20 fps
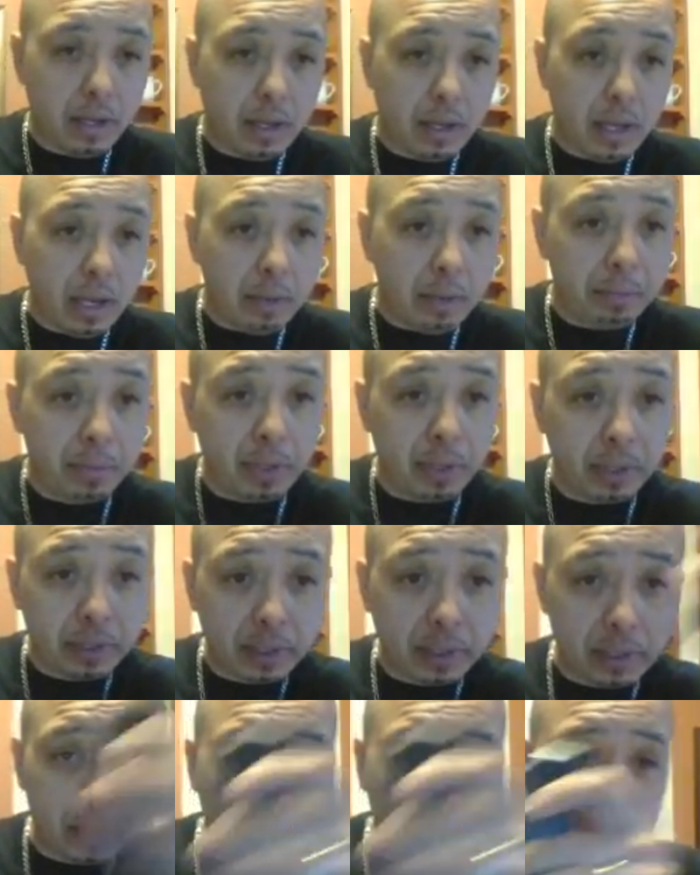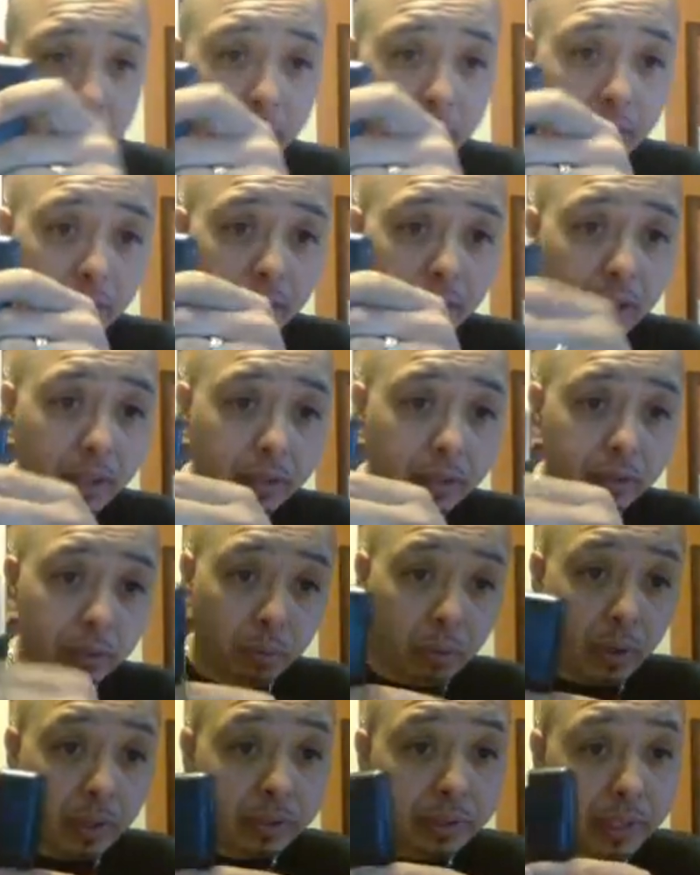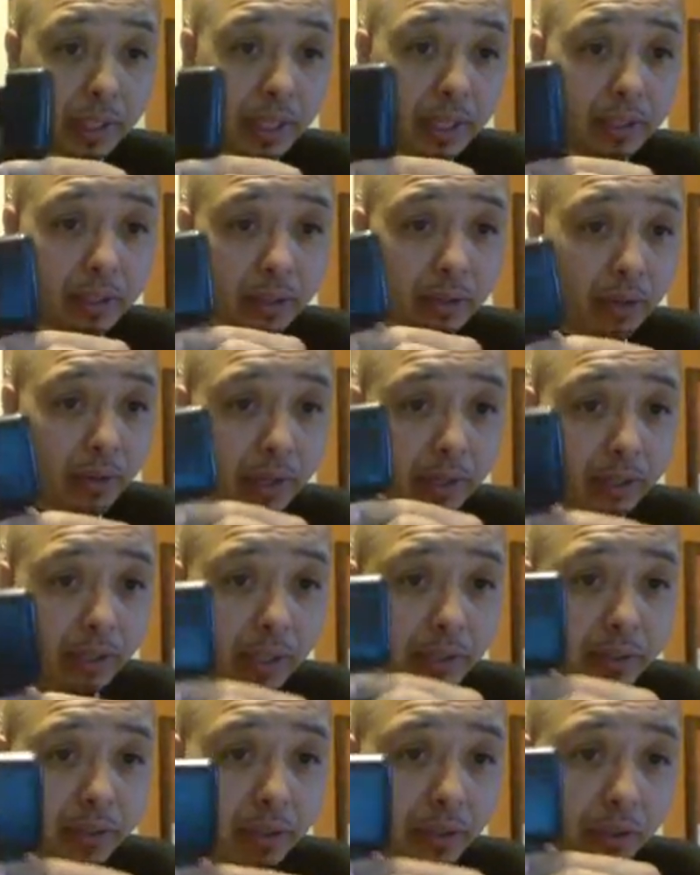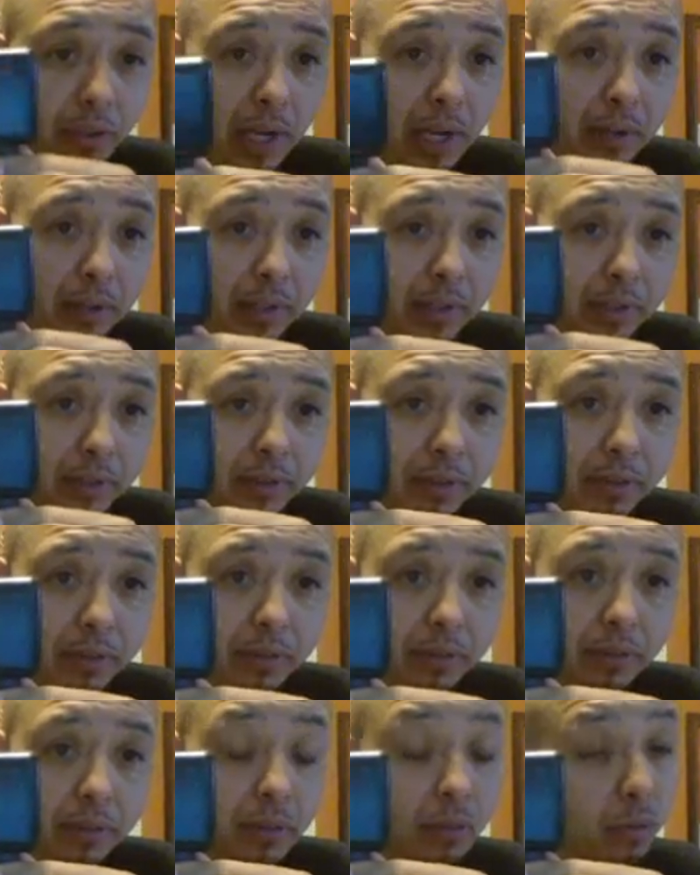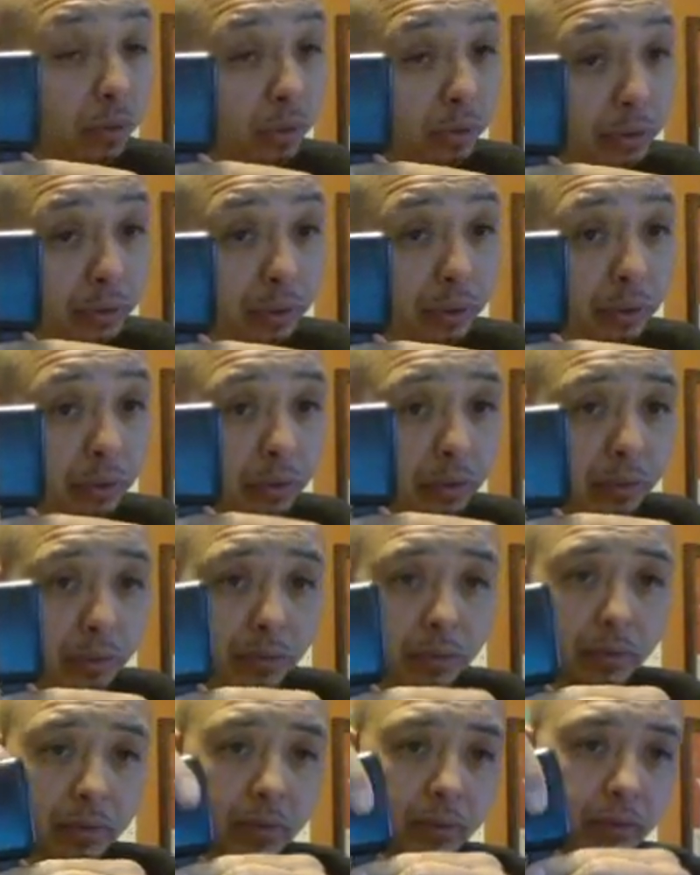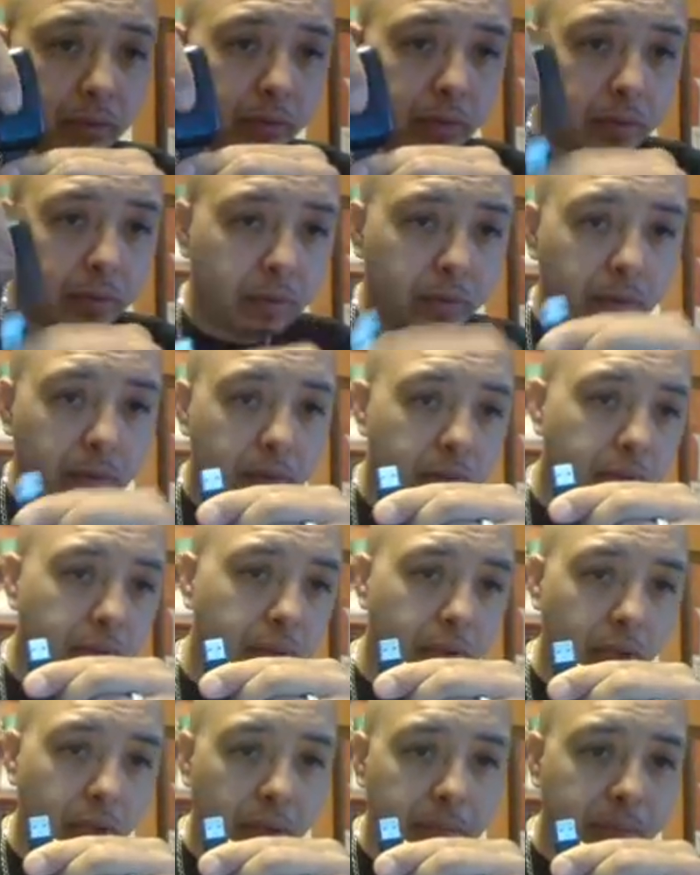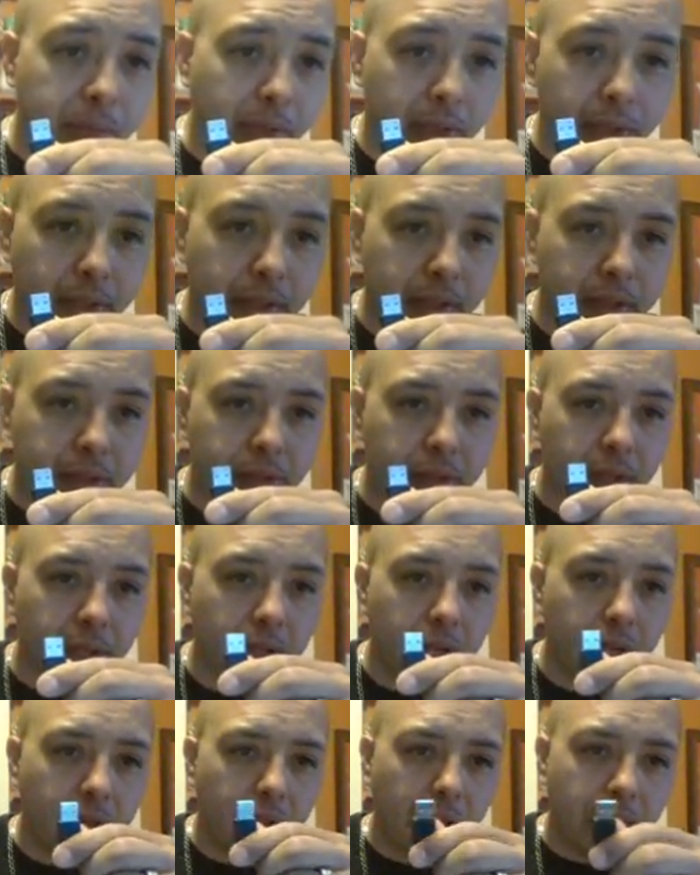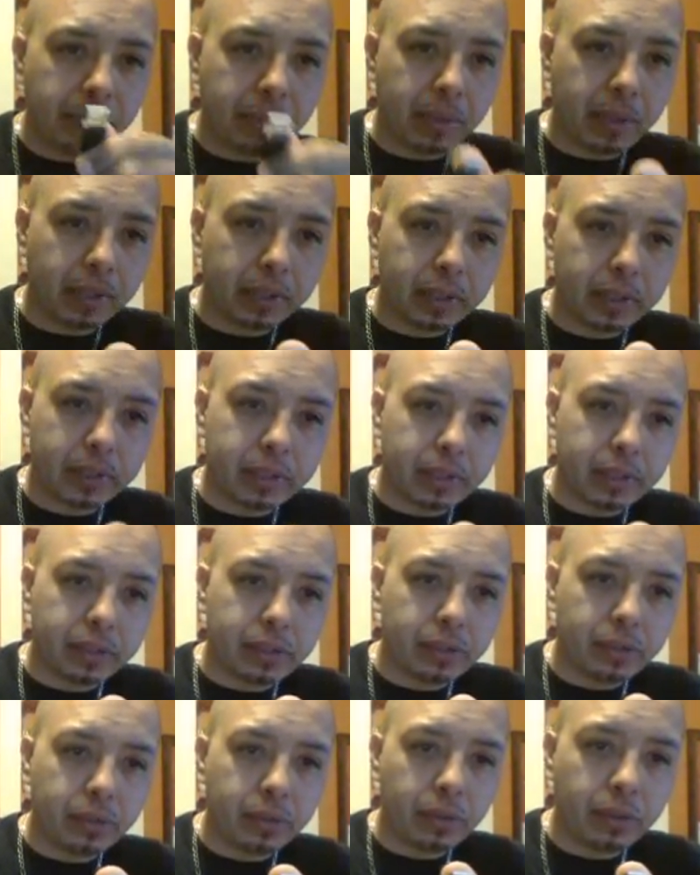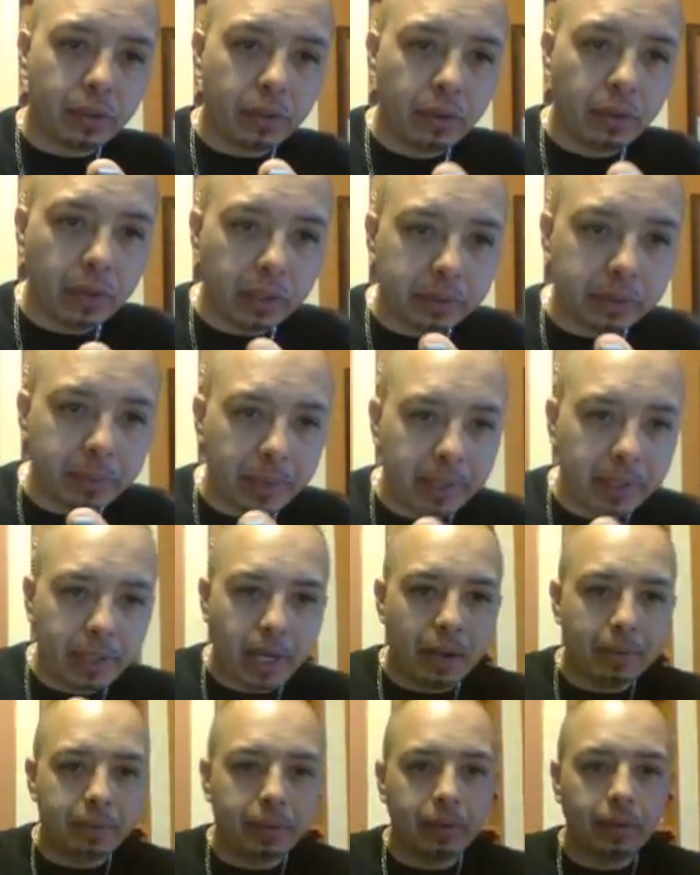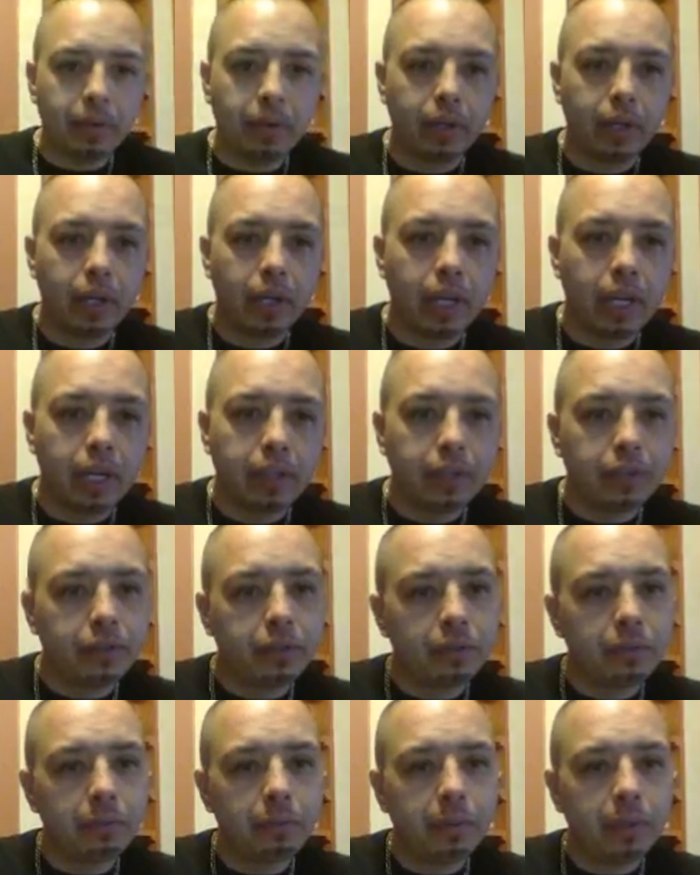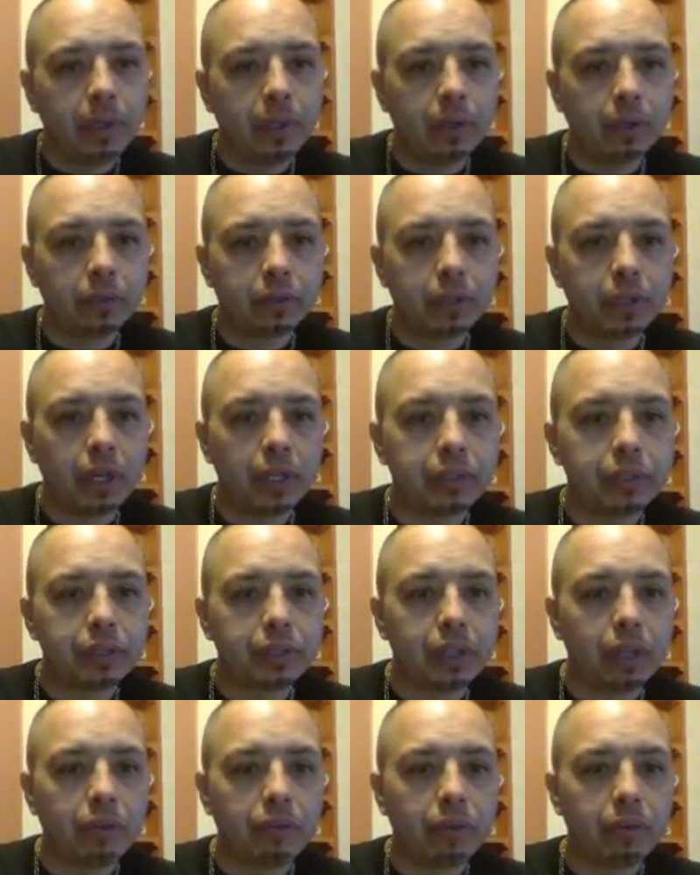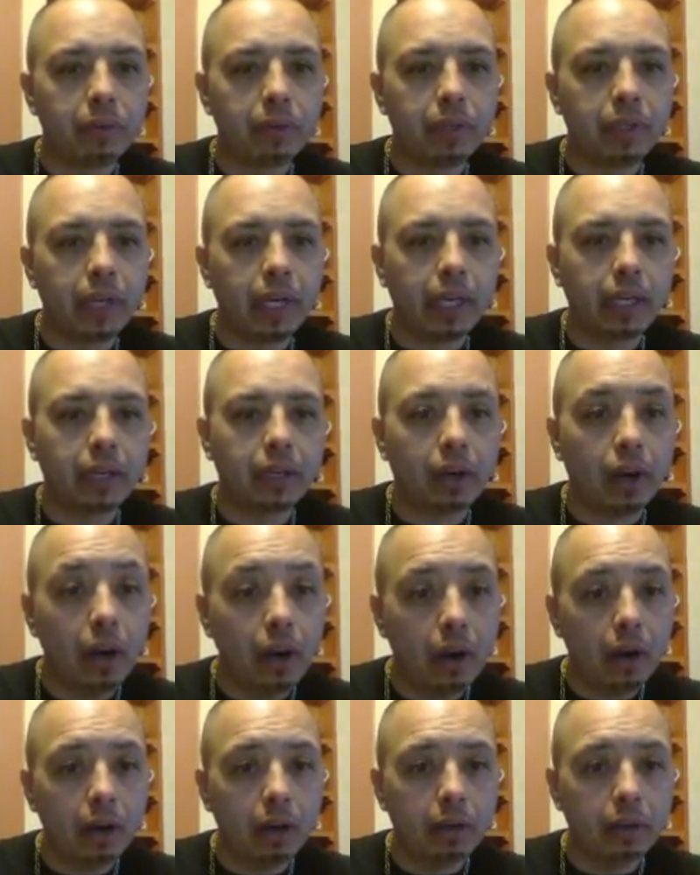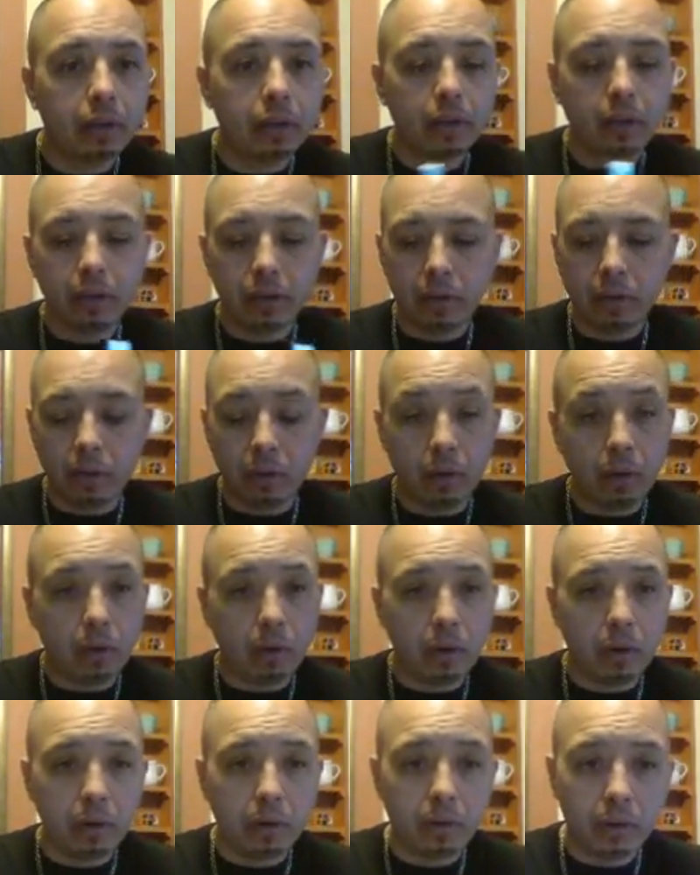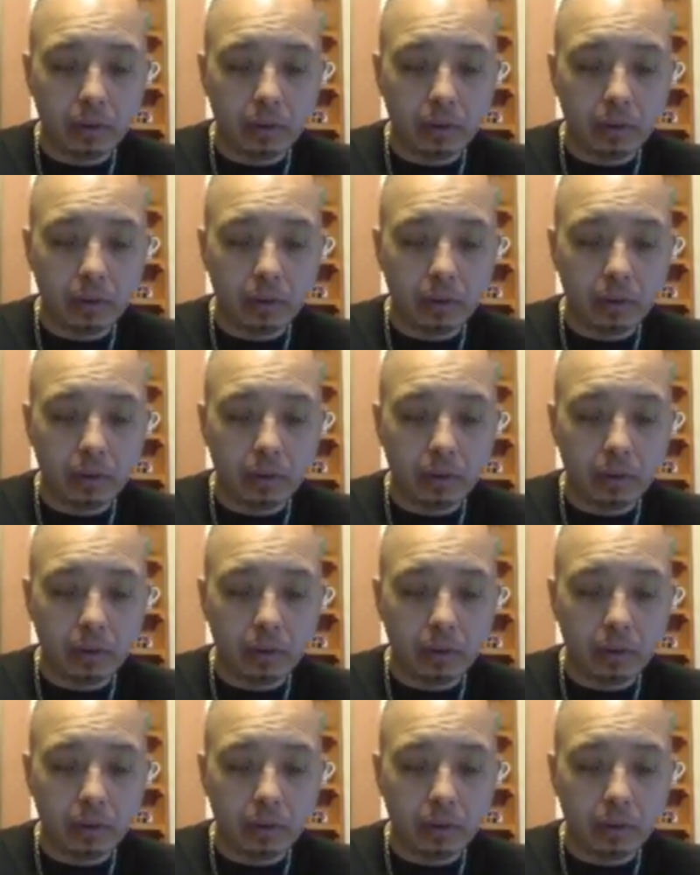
and plug this in to 110, any electrical outlet, or two, you can unplug this and plug this into your USB adapter that you charge your cell phone with in any car. Or